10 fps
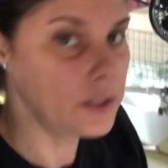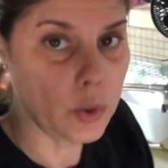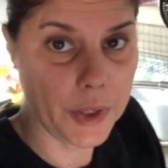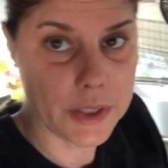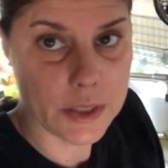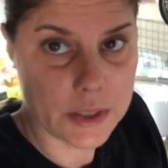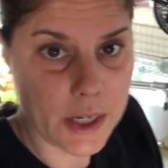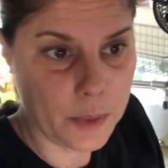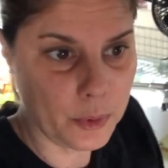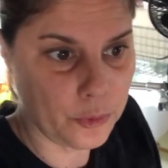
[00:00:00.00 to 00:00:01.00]
So it's the
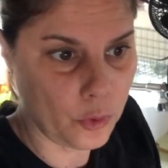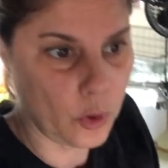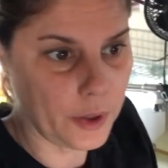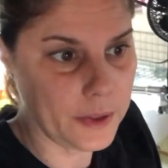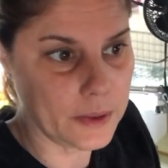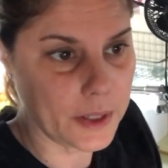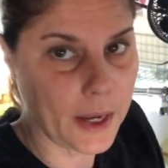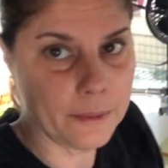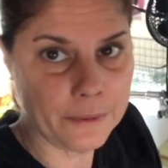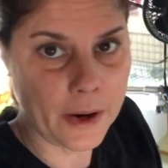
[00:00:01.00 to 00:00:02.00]
day before the
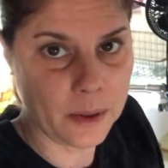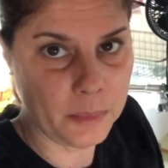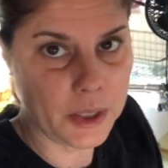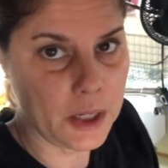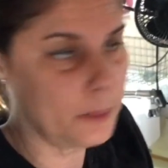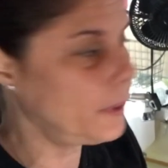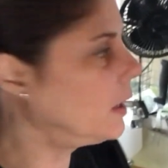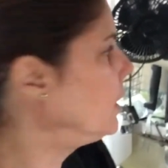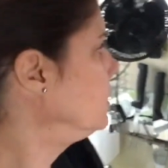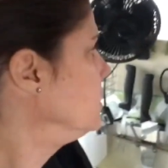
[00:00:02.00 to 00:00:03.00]
Campfire Meetup,
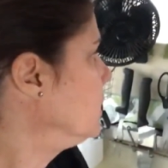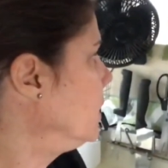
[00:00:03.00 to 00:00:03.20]
and